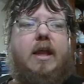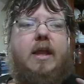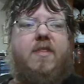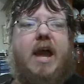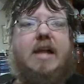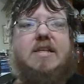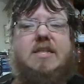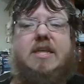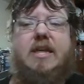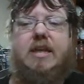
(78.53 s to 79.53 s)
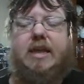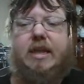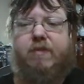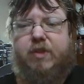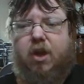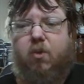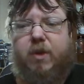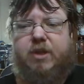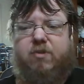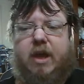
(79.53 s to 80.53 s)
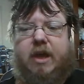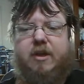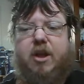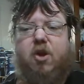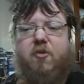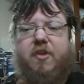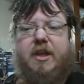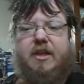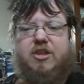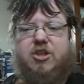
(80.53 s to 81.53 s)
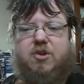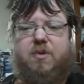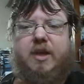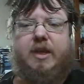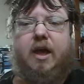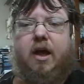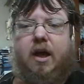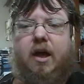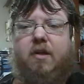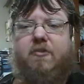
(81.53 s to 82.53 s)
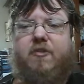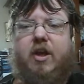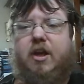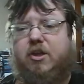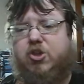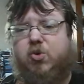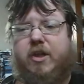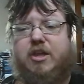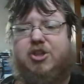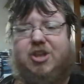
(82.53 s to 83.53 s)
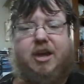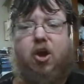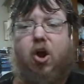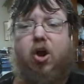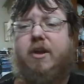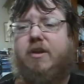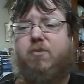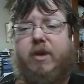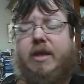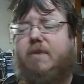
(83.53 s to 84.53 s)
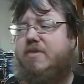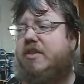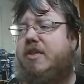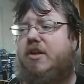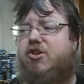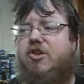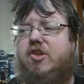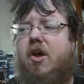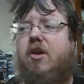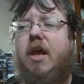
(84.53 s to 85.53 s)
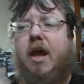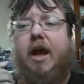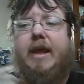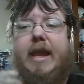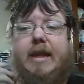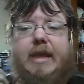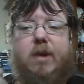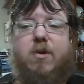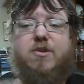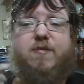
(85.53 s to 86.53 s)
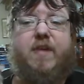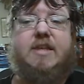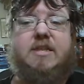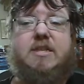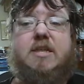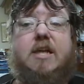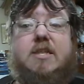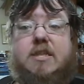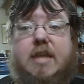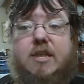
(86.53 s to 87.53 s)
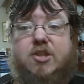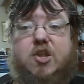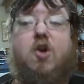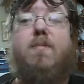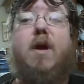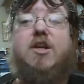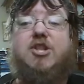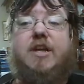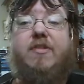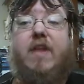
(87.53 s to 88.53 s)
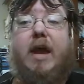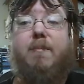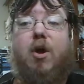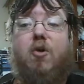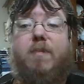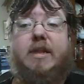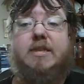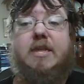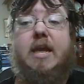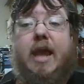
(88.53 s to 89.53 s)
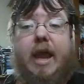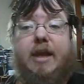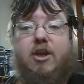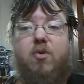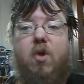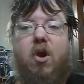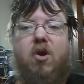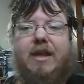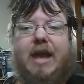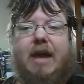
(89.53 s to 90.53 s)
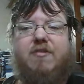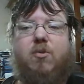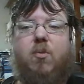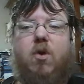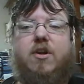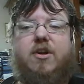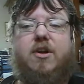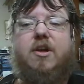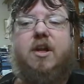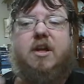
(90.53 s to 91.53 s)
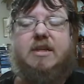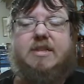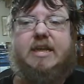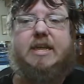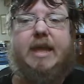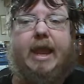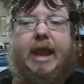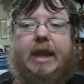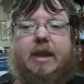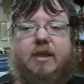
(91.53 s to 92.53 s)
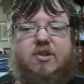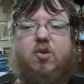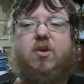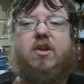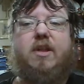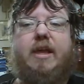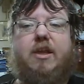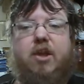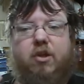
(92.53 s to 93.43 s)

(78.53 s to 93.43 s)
In that scene, even though we do not know the history of Trish and Hardin when it comes to sexual assault, again, Hero's face does say so much in that moment, and you already have to wonder, did Anna sort of like